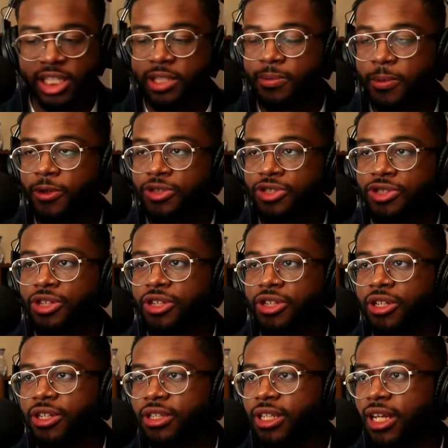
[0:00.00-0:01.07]

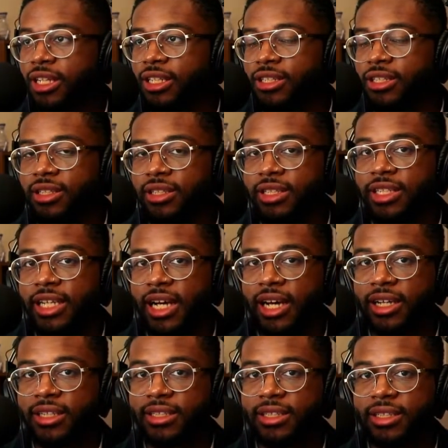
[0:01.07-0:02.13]
exposure that he
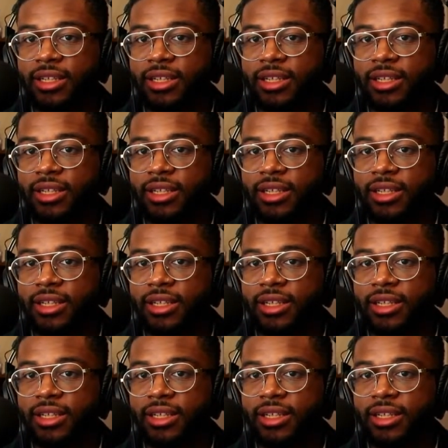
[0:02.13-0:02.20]
has